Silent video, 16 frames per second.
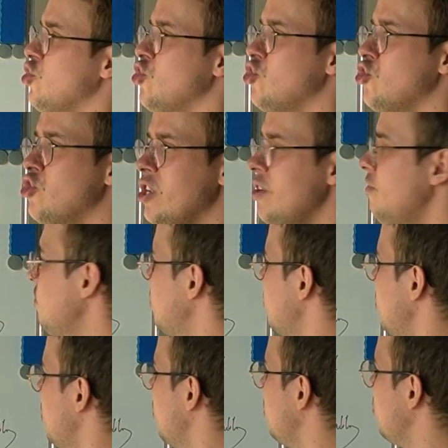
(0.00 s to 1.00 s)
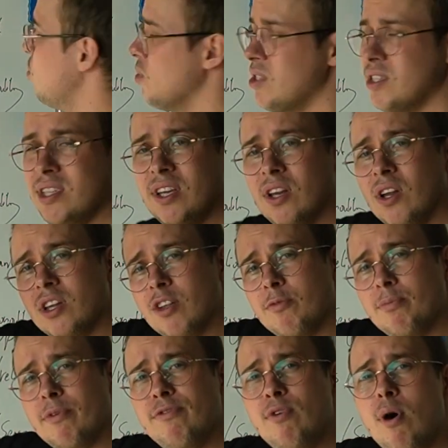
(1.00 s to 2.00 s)
shifts, you will see a lot
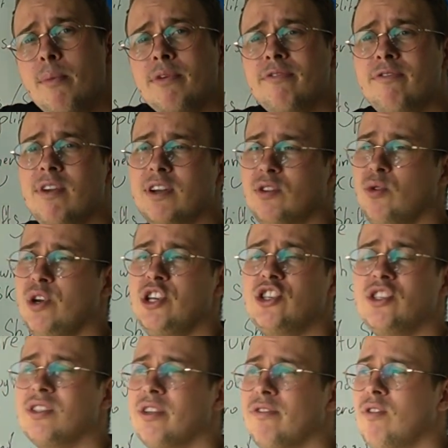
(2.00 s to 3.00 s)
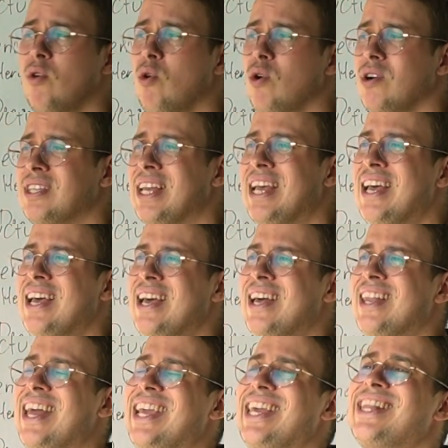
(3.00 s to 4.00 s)
of performance fluctuations, of course.
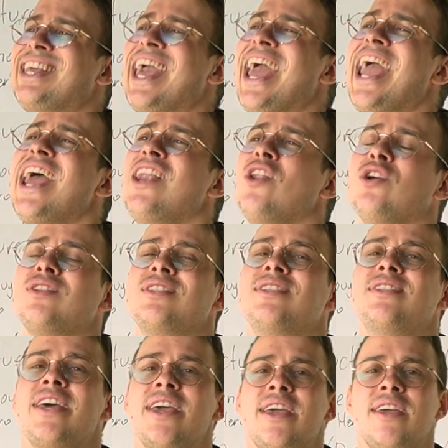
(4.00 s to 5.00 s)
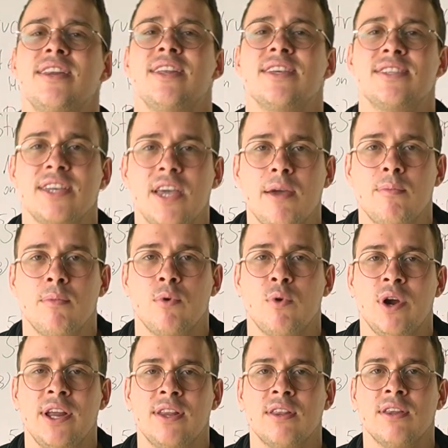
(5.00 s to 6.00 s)
Like it cannot stay the same,
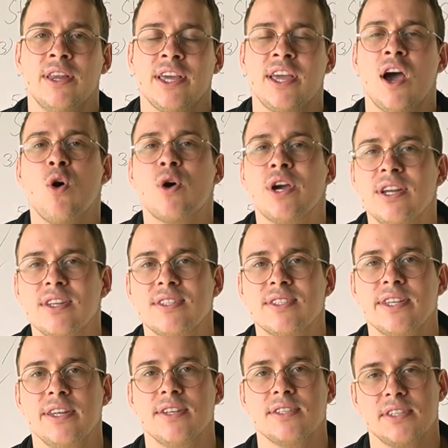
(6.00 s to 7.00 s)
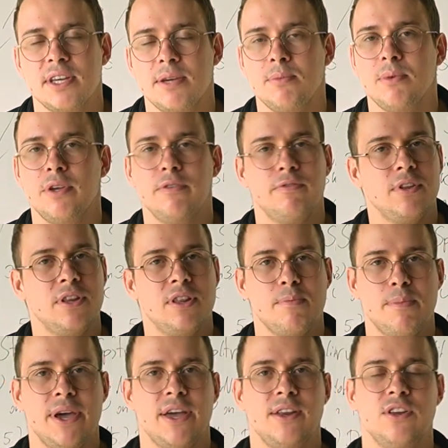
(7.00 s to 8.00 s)
right? Like how can it stay the same if the
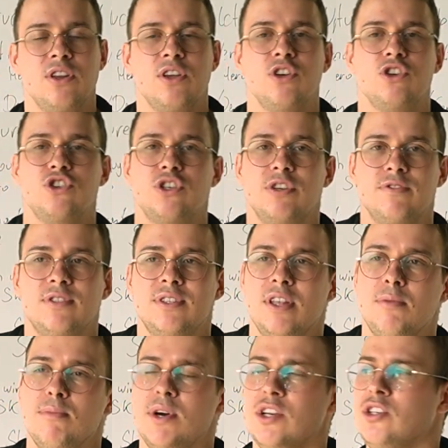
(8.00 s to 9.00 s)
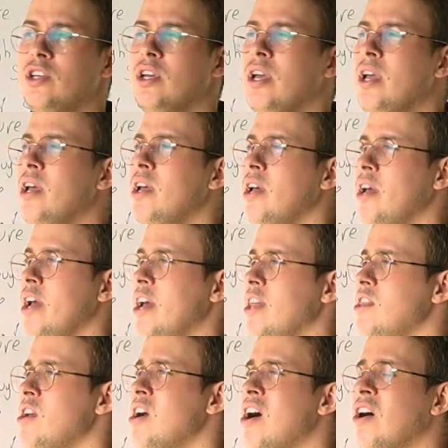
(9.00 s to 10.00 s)
demand shifts that much?
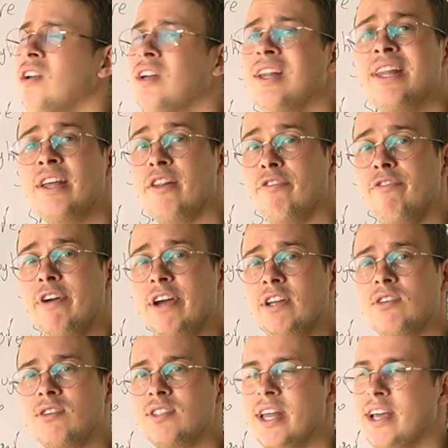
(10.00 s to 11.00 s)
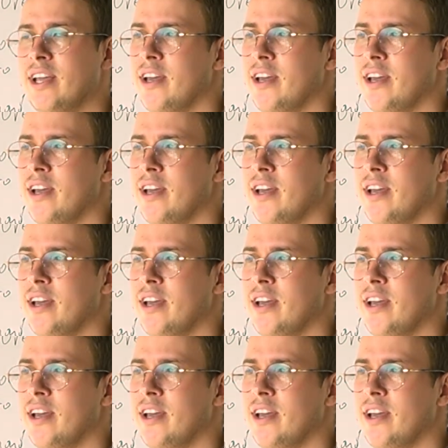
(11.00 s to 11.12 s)
And there are other little factors